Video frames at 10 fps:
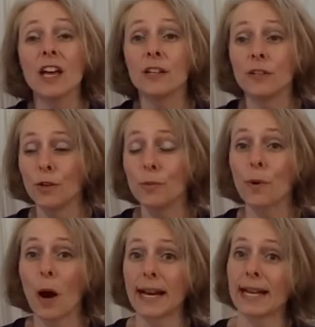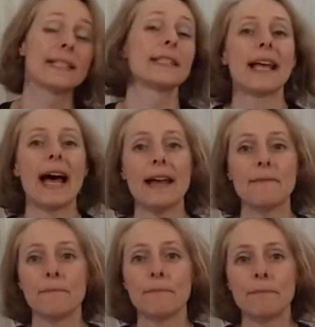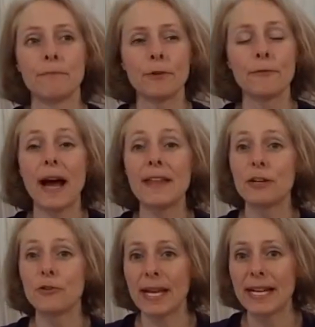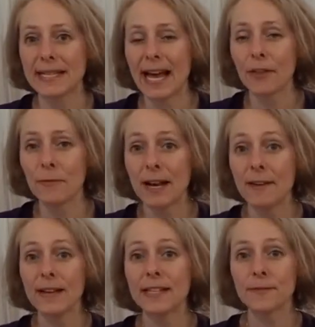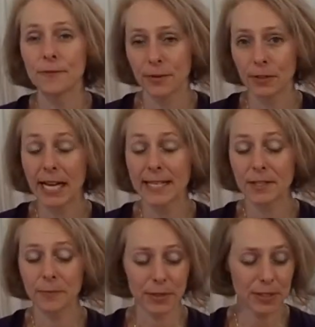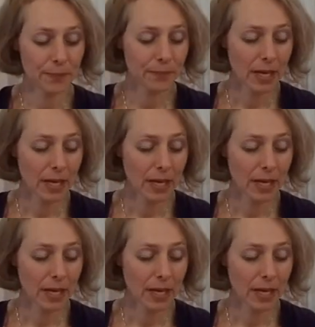new products that provide the greatest health benefits for their customers.